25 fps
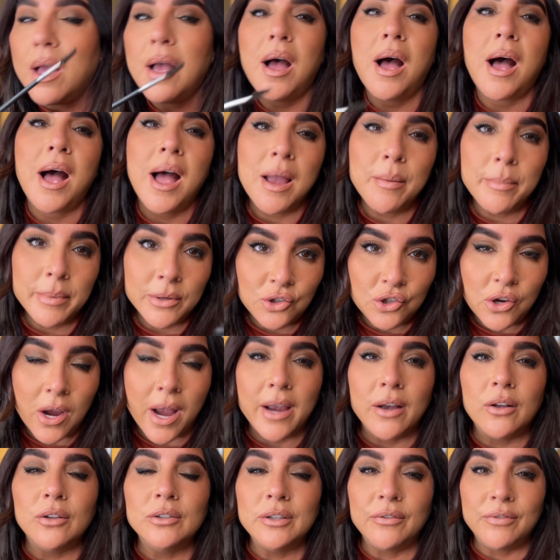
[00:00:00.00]
I'm a
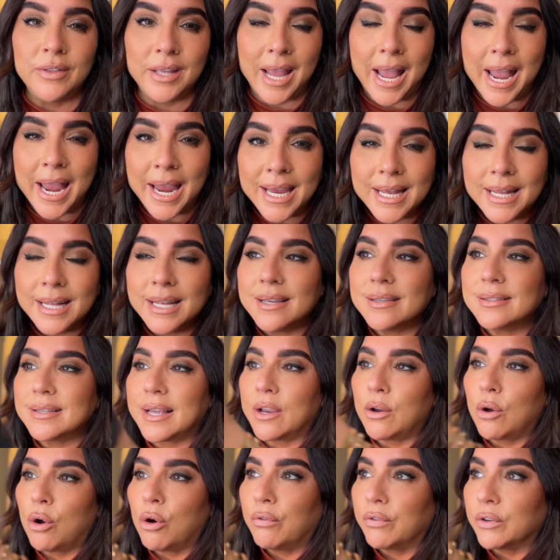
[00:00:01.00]
child of the 80s.
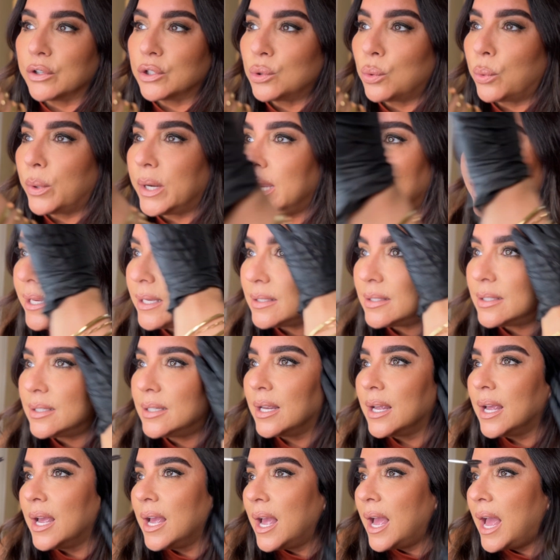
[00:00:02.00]
I over-tweezed.
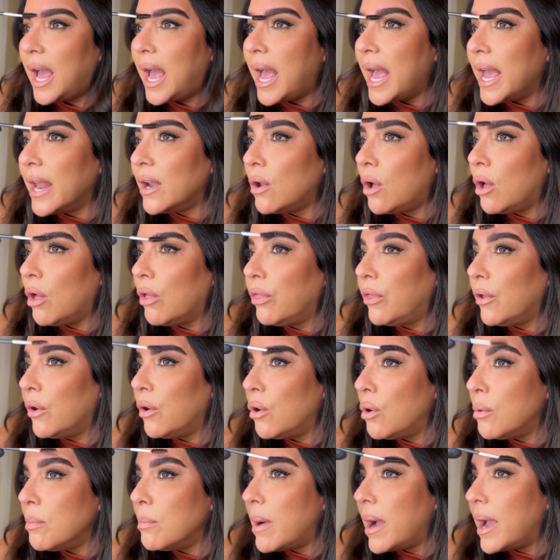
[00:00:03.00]
And
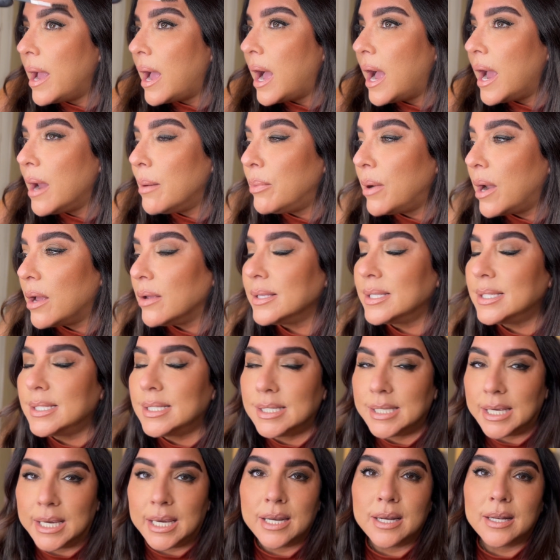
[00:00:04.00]
although my eyebrows
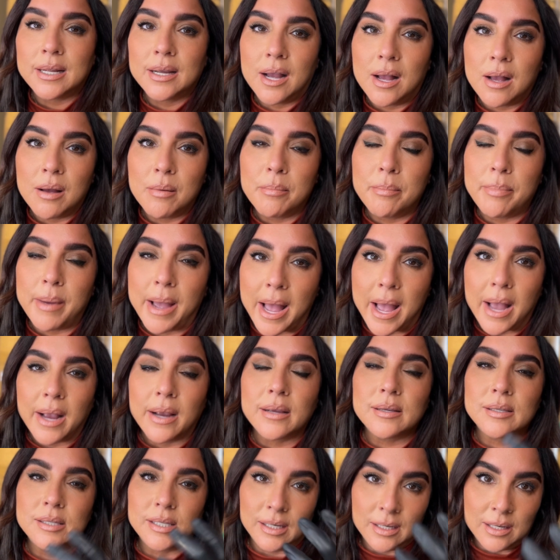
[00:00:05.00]
did come
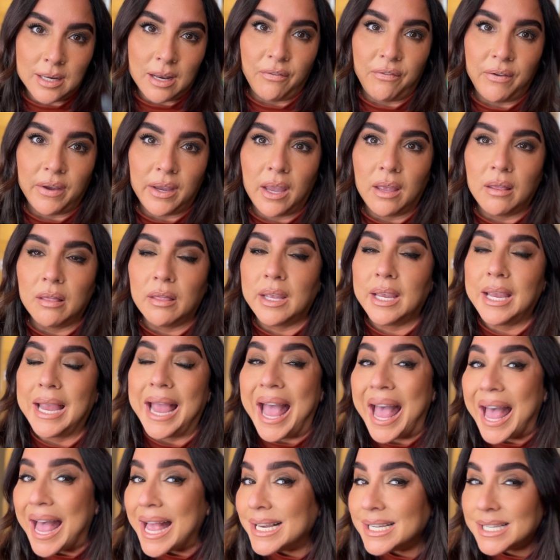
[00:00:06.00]
back significantly,
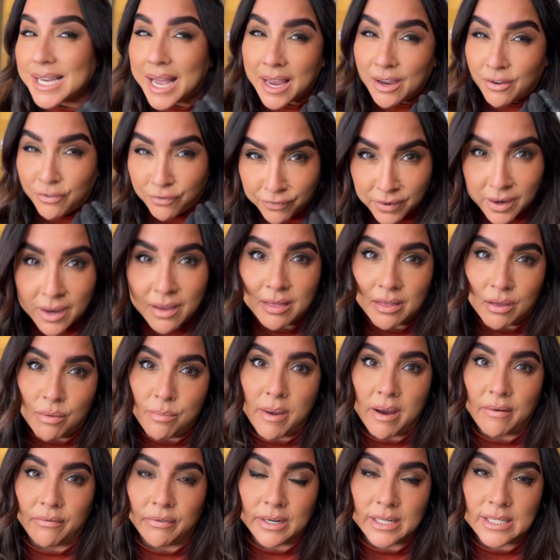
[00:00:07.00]
and I feed them
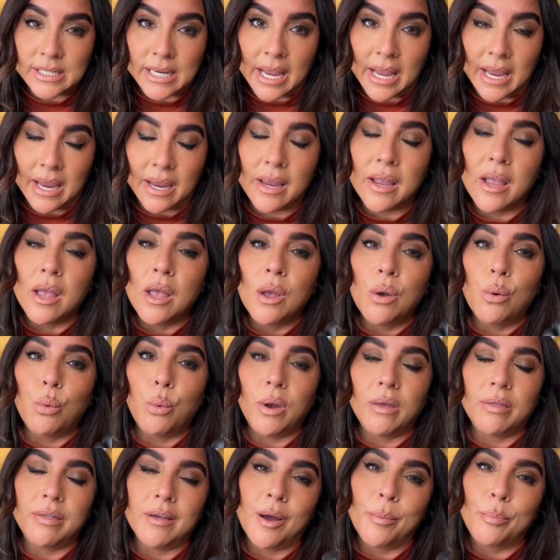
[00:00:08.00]
every day
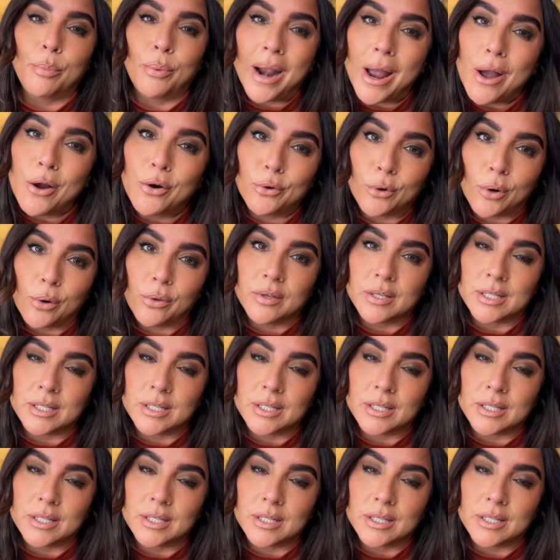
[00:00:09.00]
with a brow growth